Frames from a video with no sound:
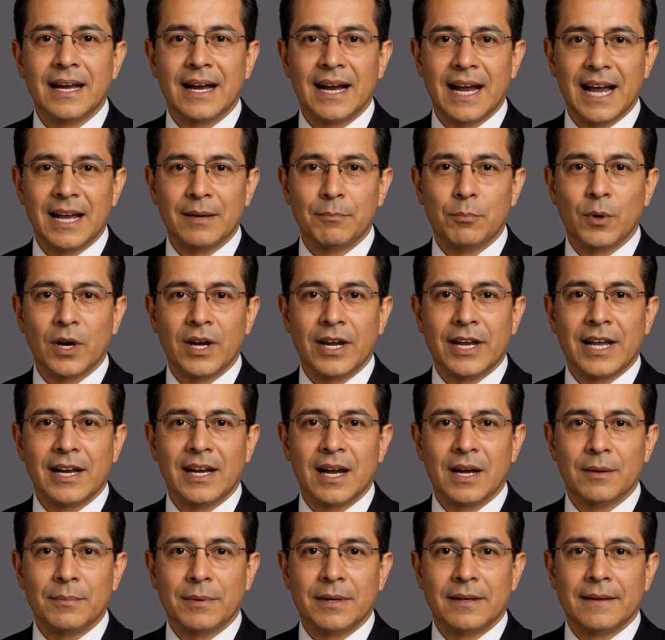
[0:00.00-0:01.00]
and mark it
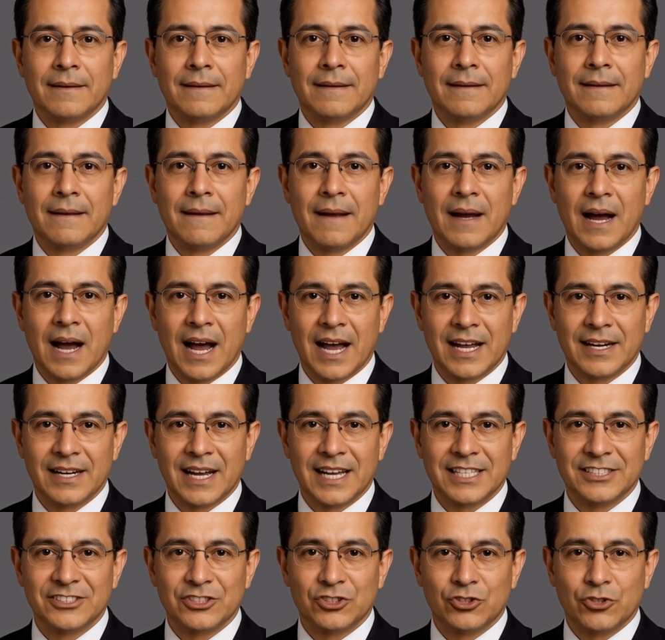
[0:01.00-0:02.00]
up.
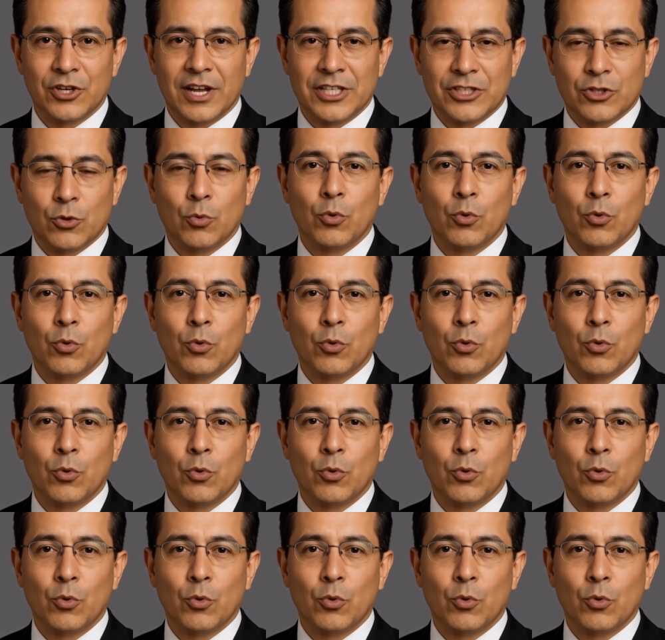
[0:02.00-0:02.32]
Highlight stressed